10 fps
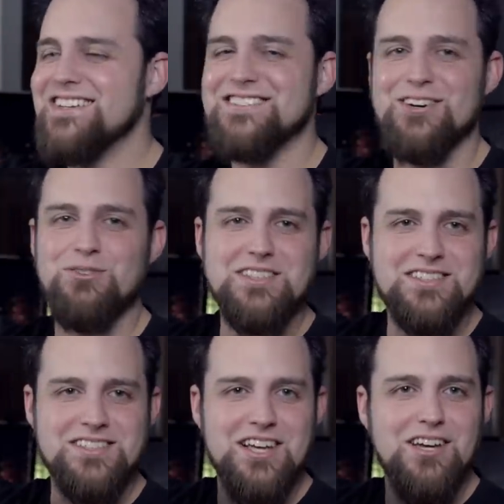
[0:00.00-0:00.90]
So what
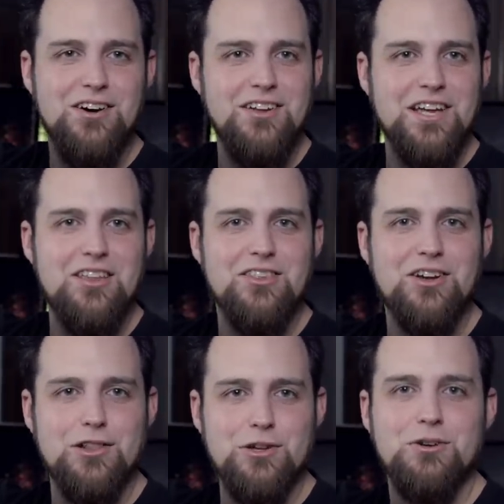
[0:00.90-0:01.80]
is this thing called again? The
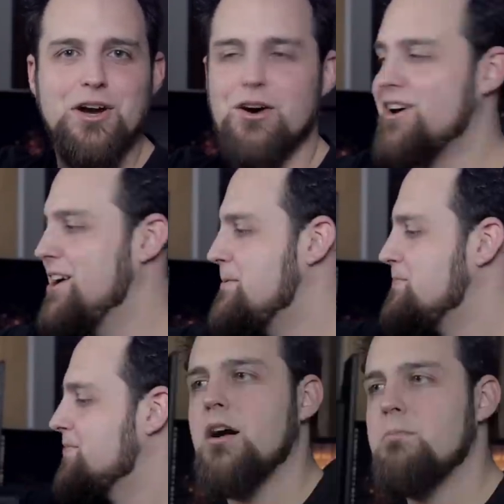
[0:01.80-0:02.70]
Colugo, right?
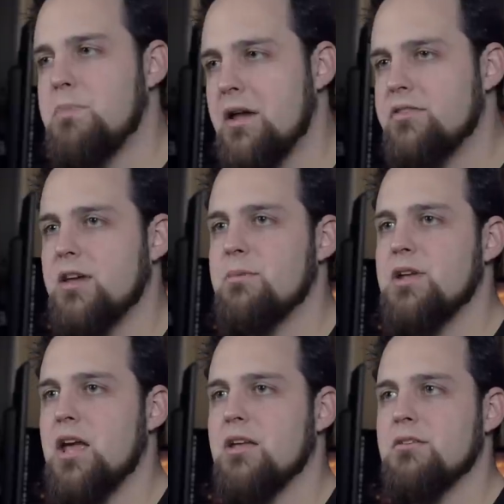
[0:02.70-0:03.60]
About the same
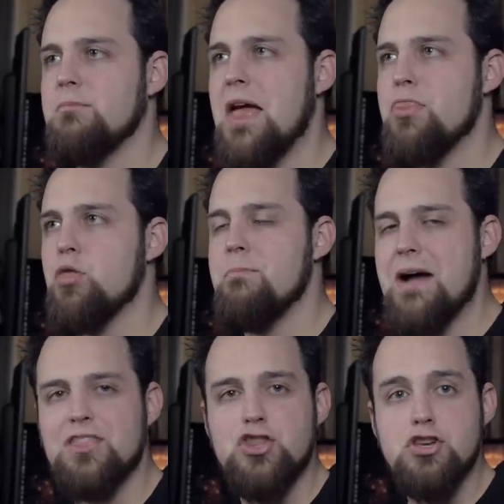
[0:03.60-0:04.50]
team that the
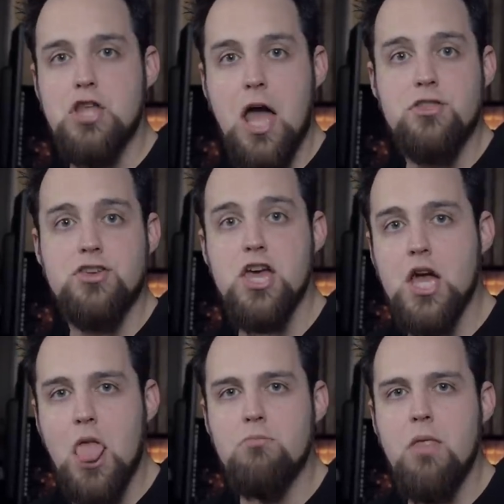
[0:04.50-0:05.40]
back cheek.
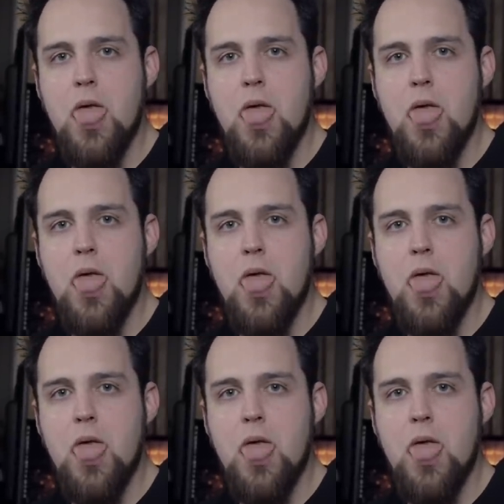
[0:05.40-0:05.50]
You